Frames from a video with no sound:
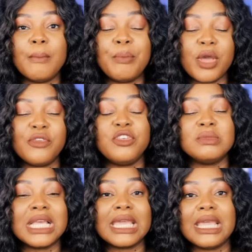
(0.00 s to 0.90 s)

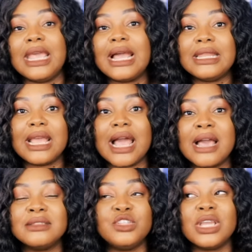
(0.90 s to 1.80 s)
perfumes that Kayali
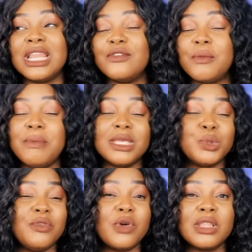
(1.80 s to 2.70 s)
has. You can even mix
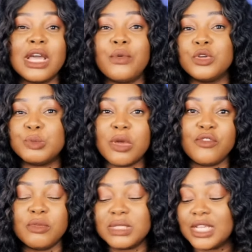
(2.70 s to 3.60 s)
with other rose
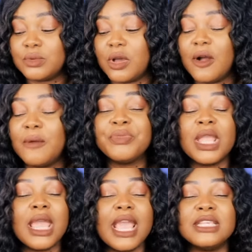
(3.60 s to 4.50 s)
perfumes as well.
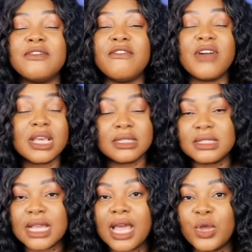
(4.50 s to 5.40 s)
It's
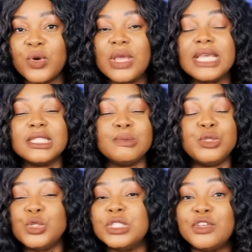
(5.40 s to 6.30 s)
versatile, it's
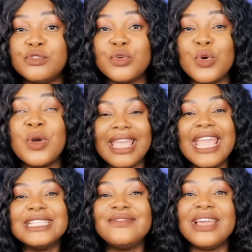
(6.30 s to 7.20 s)
beautiful,
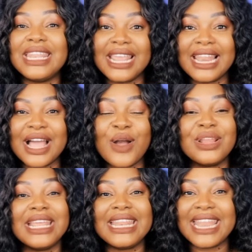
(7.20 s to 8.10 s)
it's vanilla on
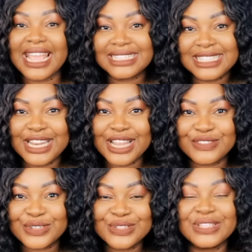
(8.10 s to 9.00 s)
the next
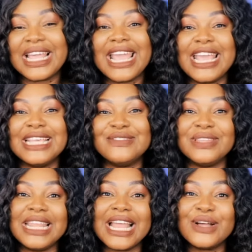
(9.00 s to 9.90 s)
level. So that is
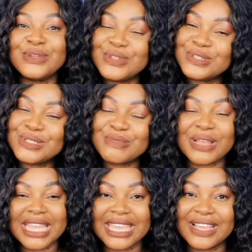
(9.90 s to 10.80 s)
Vanilla Oud
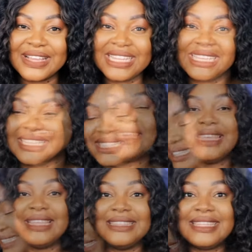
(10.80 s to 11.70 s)
by Kayali.
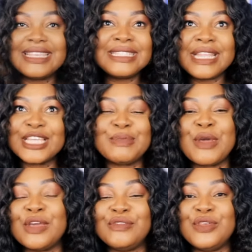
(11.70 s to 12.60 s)
This next
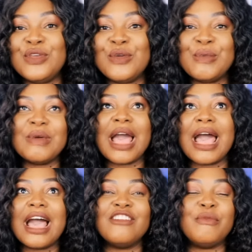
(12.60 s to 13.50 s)
perfume,
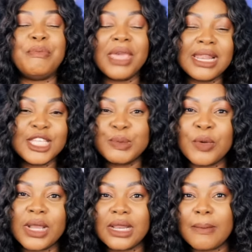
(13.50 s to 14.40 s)
I've barely
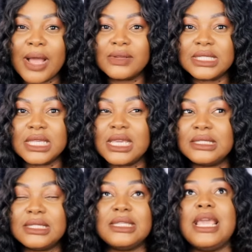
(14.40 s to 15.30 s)
spoken about
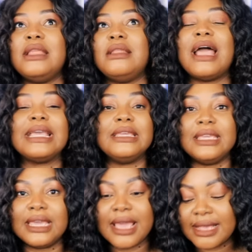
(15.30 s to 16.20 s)
it in like
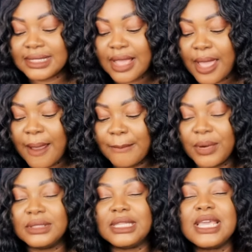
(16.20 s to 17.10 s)
years,
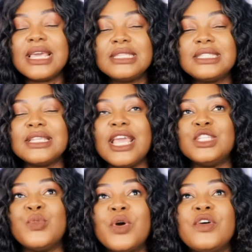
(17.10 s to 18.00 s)
but this
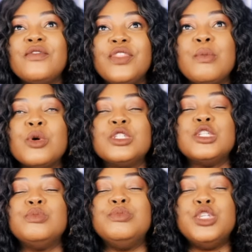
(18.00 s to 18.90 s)
is one of the
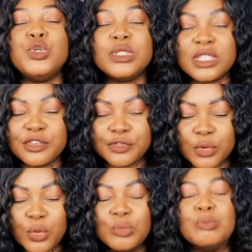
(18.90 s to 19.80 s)
most beautiful